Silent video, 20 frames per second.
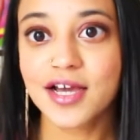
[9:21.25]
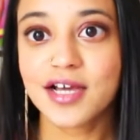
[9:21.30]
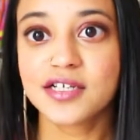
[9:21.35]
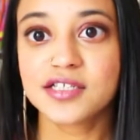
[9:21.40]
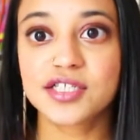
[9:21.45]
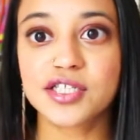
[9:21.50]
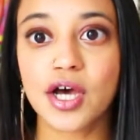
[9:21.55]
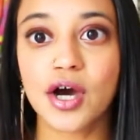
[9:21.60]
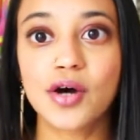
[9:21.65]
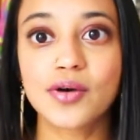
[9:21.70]

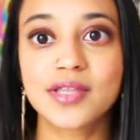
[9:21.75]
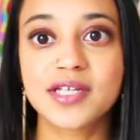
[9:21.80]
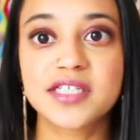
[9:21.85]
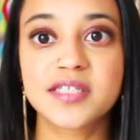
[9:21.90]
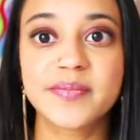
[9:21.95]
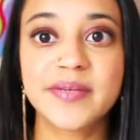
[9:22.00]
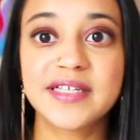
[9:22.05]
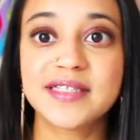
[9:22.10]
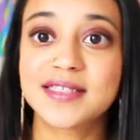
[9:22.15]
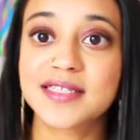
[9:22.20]
So
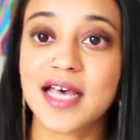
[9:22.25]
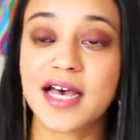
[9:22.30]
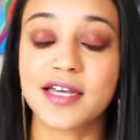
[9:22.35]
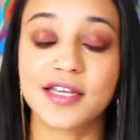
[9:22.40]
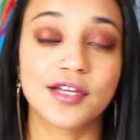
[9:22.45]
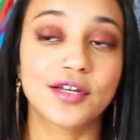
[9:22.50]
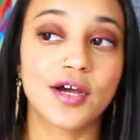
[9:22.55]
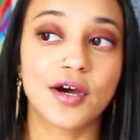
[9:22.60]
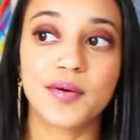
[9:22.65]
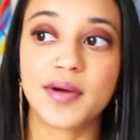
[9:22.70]
this means
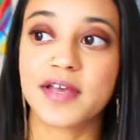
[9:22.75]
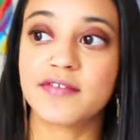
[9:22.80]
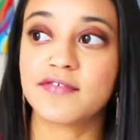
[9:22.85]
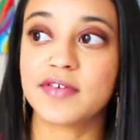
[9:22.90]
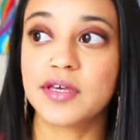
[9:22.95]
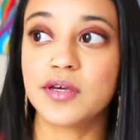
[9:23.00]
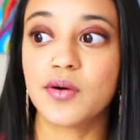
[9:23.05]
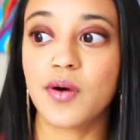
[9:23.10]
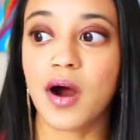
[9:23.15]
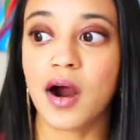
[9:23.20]
that, you know, if
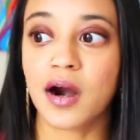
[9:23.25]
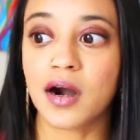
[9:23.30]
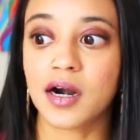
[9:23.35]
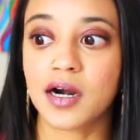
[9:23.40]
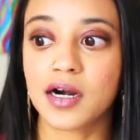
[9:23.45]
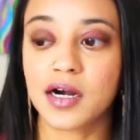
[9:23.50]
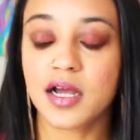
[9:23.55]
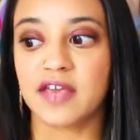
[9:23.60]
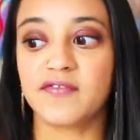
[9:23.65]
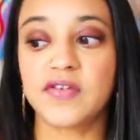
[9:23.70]

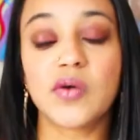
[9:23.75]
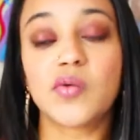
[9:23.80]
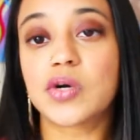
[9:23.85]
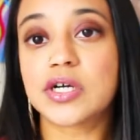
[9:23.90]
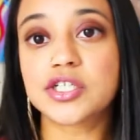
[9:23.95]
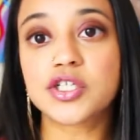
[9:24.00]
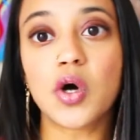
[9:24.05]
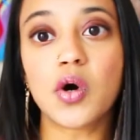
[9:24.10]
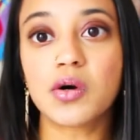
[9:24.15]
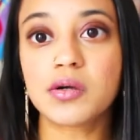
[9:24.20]
you
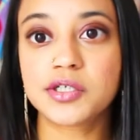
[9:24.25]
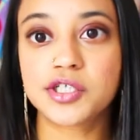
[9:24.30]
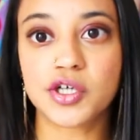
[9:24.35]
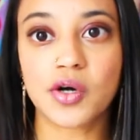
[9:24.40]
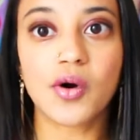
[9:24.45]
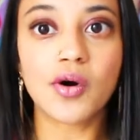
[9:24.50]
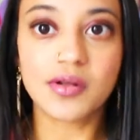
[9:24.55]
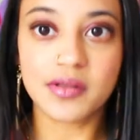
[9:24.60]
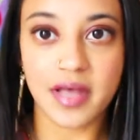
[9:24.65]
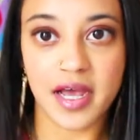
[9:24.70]
were told your
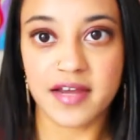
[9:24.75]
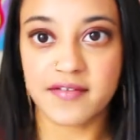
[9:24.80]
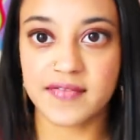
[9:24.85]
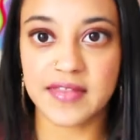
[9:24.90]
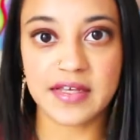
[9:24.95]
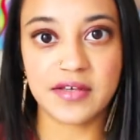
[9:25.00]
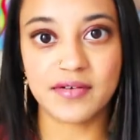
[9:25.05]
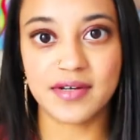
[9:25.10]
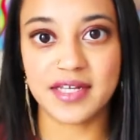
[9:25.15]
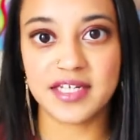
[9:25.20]
whole life
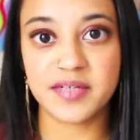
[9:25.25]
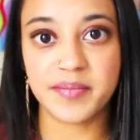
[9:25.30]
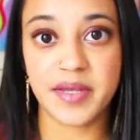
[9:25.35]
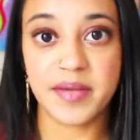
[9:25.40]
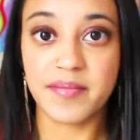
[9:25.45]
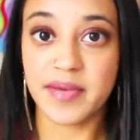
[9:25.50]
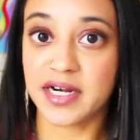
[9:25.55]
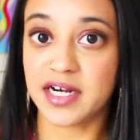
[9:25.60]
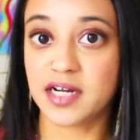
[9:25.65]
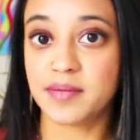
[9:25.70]
that you need to
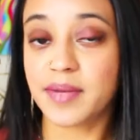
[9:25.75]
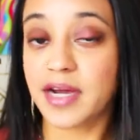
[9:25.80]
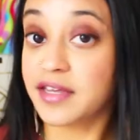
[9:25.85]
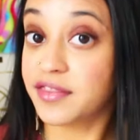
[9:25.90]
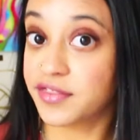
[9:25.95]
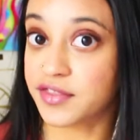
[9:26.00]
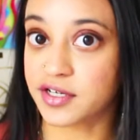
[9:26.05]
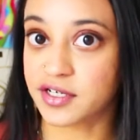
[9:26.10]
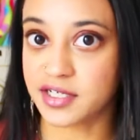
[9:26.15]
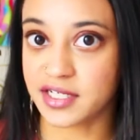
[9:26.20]
be married by
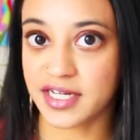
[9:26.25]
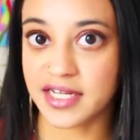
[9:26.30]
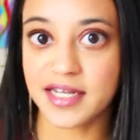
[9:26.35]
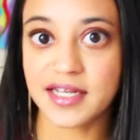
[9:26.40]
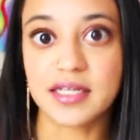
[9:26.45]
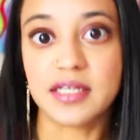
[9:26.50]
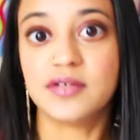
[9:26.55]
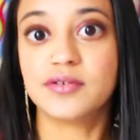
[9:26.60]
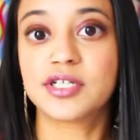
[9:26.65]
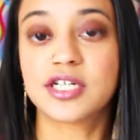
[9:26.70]
30
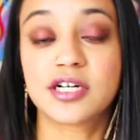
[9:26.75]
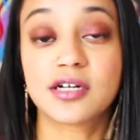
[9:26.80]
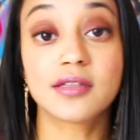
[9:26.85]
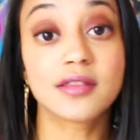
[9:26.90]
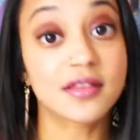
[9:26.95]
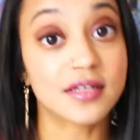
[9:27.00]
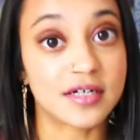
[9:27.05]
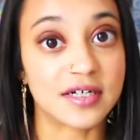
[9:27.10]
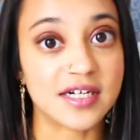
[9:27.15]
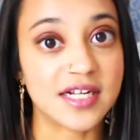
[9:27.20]
and you
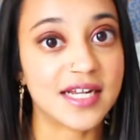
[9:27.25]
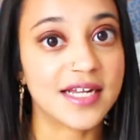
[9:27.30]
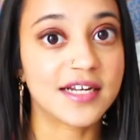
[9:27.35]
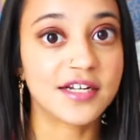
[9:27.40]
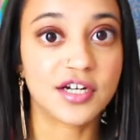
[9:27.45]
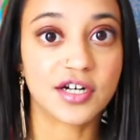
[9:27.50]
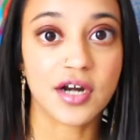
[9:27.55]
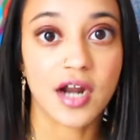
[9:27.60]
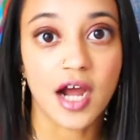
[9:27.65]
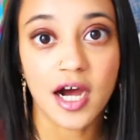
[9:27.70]
turn 30
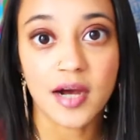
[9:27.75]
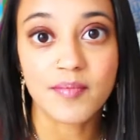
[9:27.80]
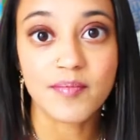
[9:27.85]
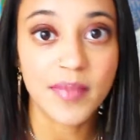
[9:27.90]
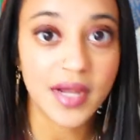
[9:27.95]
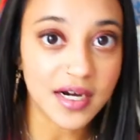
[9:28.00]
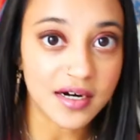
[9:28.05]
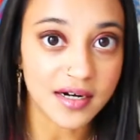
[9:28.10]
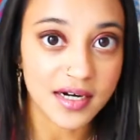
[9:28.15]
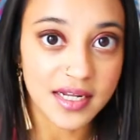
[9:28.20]
and you're not
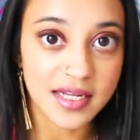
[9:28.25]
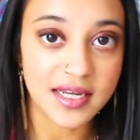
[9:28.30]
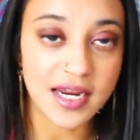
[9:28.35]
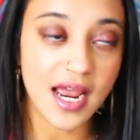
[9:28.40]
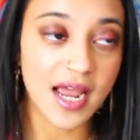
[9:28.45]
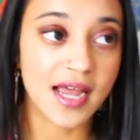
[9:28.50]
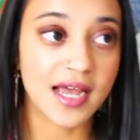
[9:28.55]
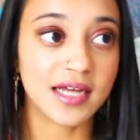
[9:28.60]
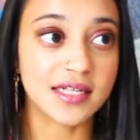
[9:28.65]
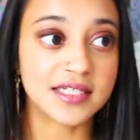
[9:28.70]
married,
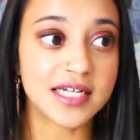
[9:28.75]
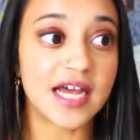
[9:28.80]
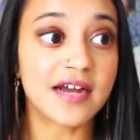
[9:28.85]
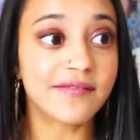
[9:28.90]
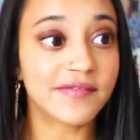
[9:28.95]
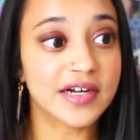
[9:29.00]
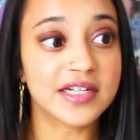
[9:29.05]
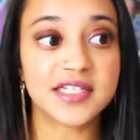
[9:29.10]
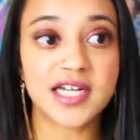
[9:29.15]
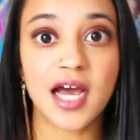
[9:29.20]
and
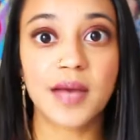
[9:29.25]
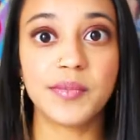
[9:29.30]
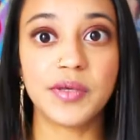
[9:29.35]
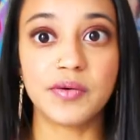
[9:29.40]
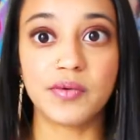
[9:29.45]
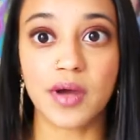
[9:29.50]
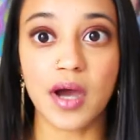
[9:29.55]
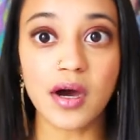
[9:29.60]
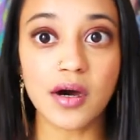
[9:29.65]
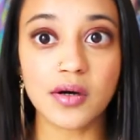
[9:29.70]
every time
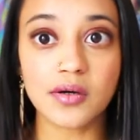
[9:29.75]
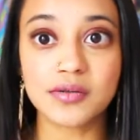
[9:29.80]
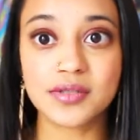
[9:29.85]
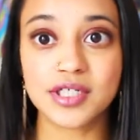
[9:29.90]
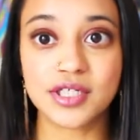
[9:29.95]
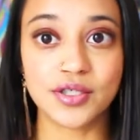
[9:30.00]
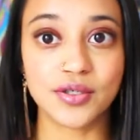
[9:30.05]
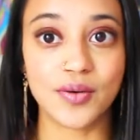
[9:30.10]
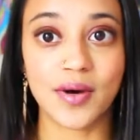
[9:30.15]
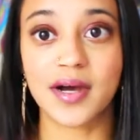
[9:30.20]
you go
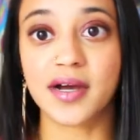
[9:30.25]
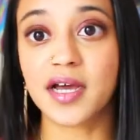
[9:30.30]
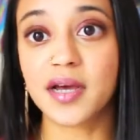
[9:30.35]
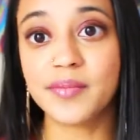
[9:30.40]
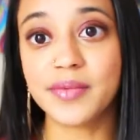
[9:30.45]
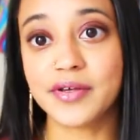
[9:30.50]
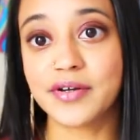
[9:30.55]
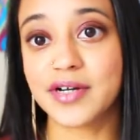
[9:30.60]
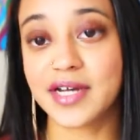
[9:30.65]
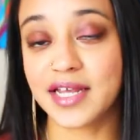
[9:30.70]
to a
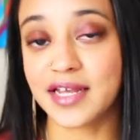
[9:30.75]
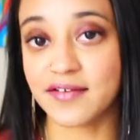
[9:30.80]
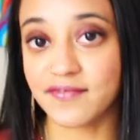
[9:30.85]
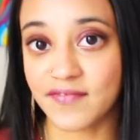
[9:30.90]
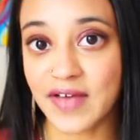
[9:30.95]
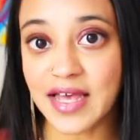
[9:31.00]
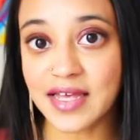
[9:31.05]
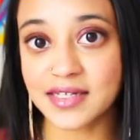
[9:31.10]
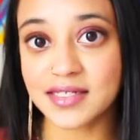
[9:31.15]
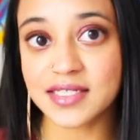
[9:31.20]
community
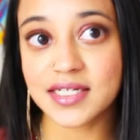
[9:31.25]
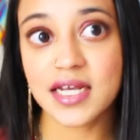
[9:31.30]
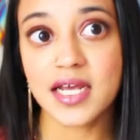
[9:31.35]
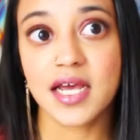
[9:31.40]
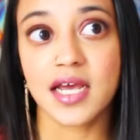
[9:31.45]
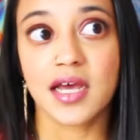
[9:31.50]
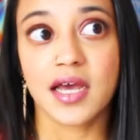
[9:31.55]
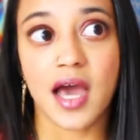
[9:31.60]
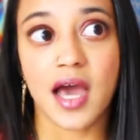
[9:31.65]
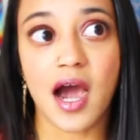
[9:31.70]
event,
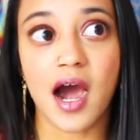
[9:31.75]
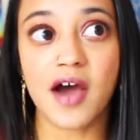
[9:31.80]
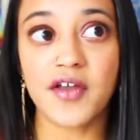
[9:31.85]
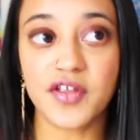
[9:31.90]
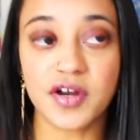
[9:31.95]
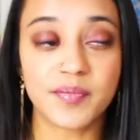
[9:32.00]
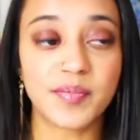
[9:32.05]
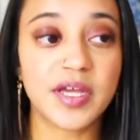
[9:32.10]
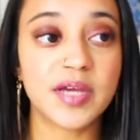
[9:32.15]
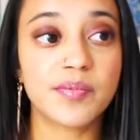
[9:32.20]

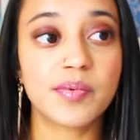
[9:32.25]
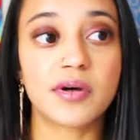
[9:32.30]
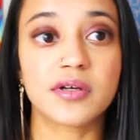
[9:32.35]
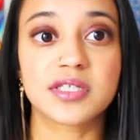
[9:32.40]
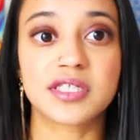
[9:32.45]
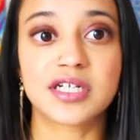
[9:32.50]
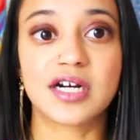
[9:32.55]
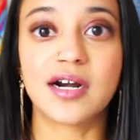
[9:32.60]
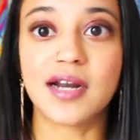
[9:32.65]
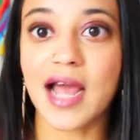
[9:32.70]
other people
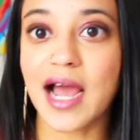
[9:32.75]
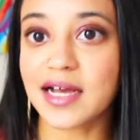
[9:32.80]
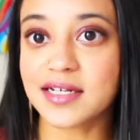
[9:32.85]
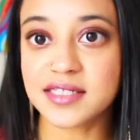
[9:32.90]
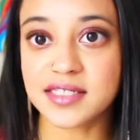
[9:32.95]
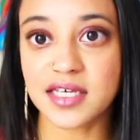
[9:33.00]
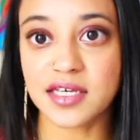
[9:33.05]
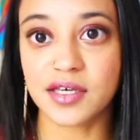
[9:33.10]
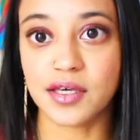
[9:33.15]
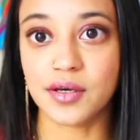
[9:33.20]
start
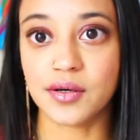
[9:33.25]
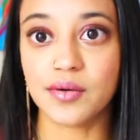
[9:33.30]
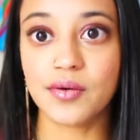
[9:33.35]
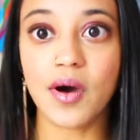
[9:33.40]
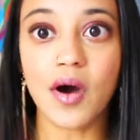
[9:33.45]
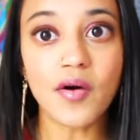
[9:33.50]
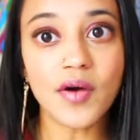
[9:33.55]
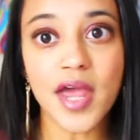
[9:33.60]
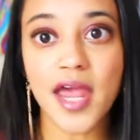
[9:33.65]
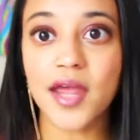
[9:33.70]
asking you,
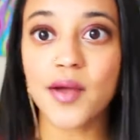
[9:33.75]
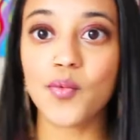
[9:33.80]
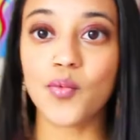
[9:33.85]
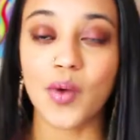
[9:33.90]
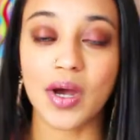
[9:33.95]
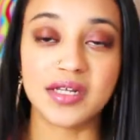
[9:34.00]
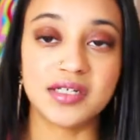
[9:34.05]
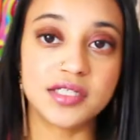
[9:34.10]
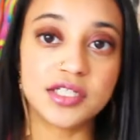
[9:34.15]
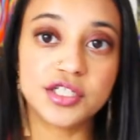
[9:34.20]
okay,
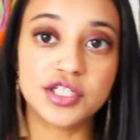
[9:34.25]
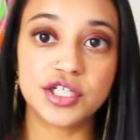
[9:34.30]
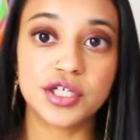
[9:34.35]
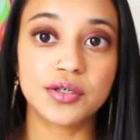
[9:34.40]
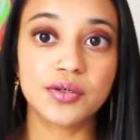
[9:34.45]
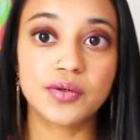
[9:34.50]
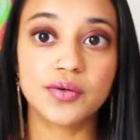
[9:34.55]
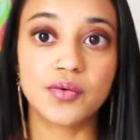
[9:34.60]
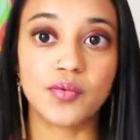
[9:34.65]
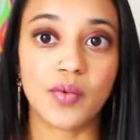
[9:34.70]
when
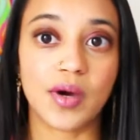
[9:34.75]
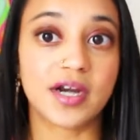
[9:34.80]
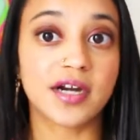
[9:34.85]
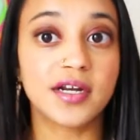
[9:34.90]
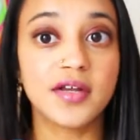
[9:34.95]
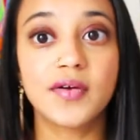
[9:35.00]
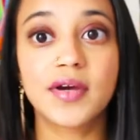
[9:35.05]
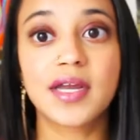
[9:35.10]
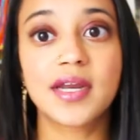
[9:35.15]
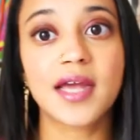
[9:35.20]
are
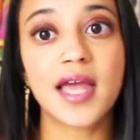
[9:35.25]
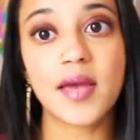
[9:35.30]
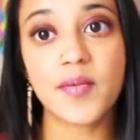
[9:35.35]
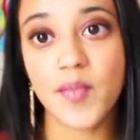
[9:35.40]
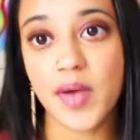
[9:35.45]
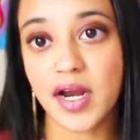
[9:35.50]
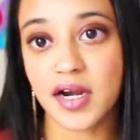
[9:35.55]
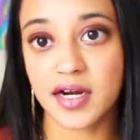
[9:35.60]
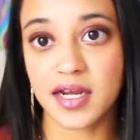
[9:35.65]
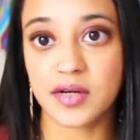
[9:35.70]
you gonna get
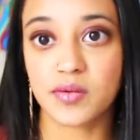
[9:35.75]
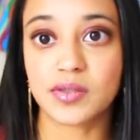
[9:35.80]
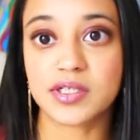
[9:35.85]
married?